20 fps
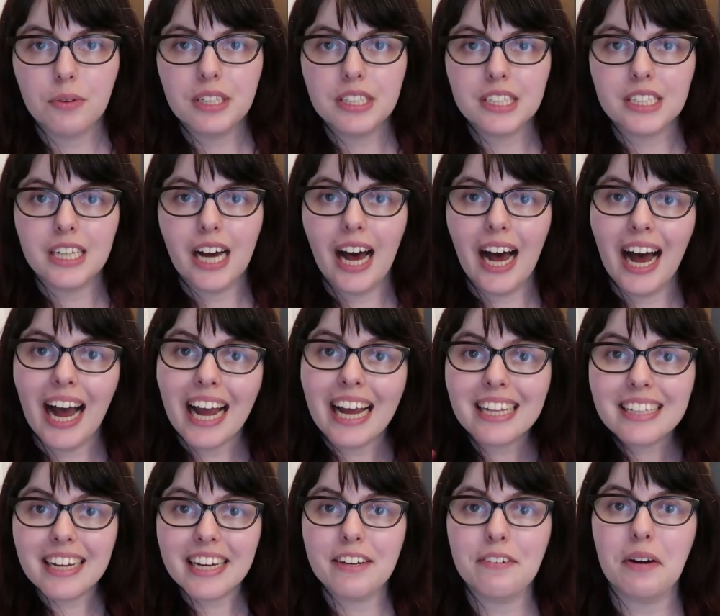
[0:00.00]
the reason
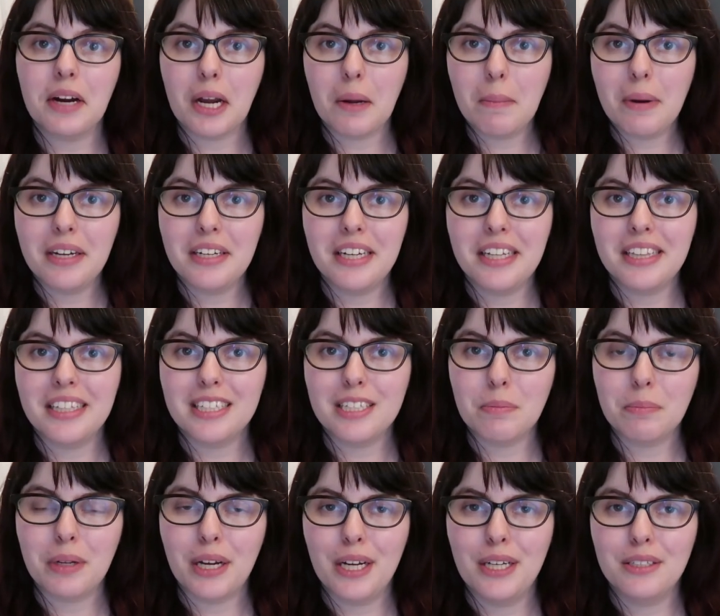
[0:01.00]
I like recommending
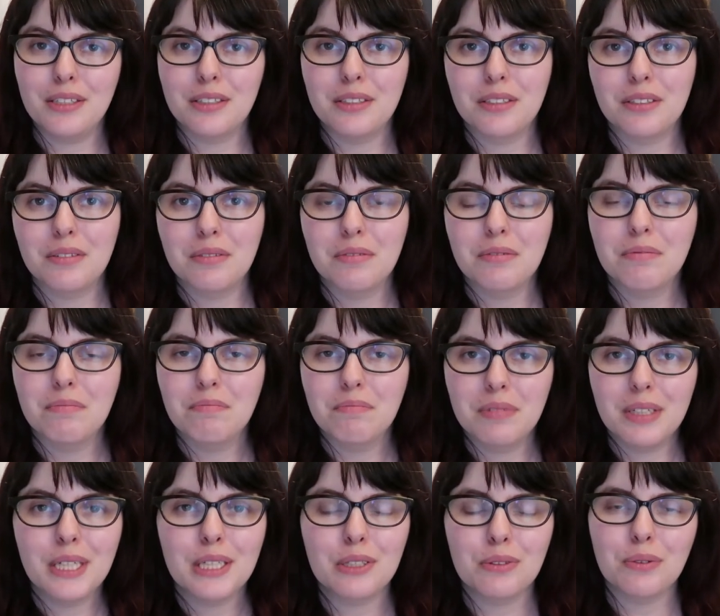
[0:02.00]
this place
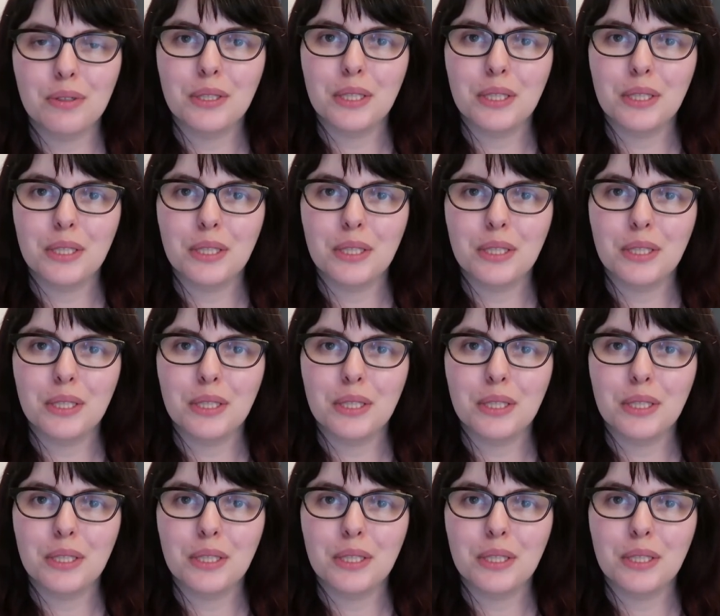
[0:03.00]
is